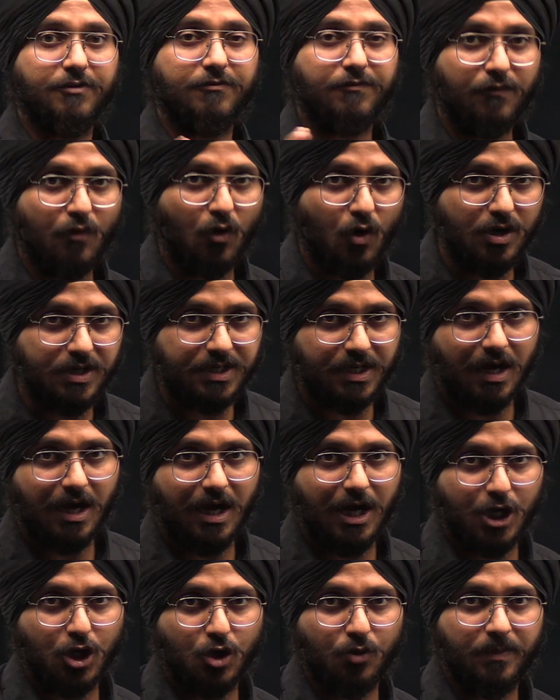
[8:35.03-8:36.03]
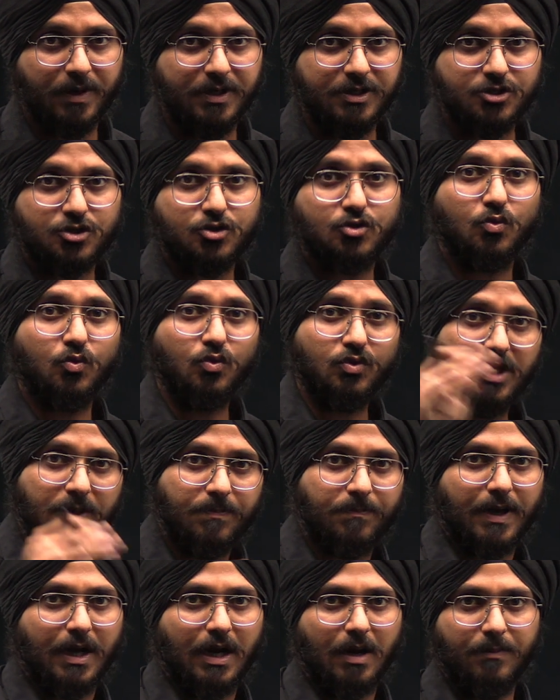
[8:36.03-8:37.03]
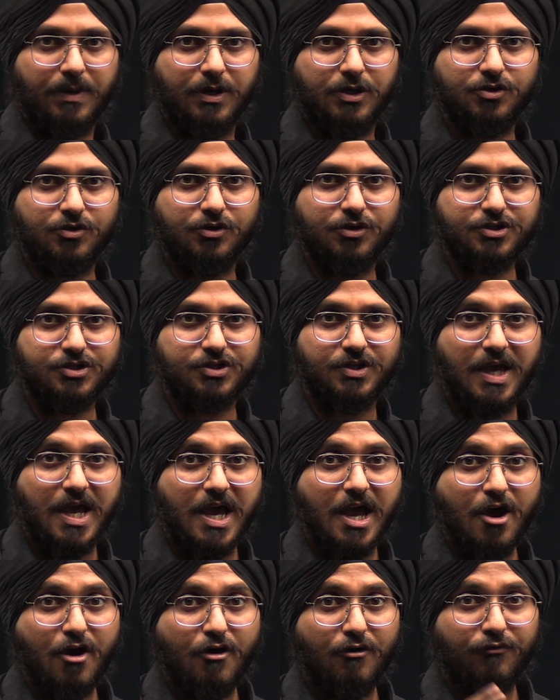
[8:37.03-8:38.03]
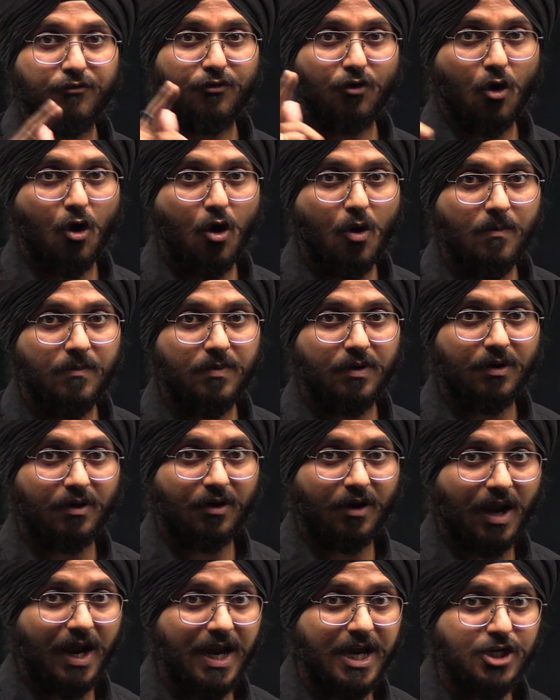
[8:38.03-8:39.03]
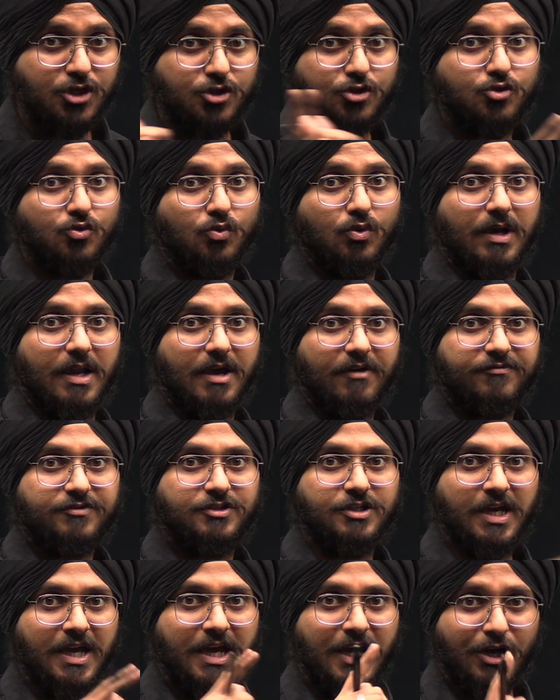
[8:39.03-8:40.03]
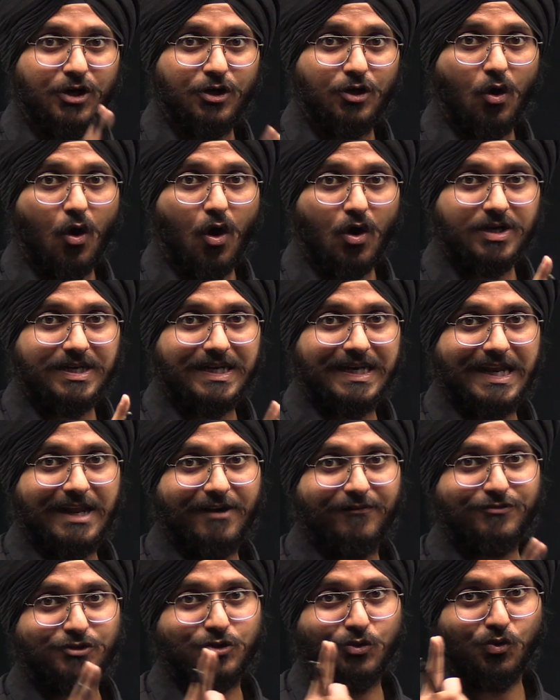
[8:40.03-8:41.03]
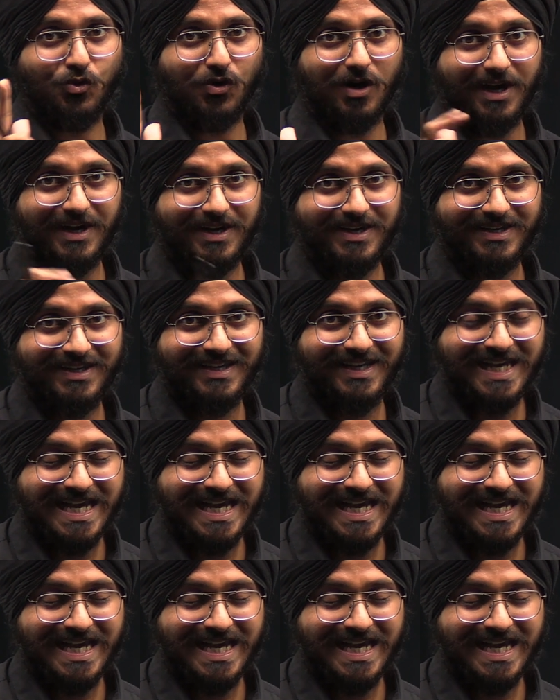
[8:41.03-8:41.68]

default arguments to the parameters from right to left, not left to right.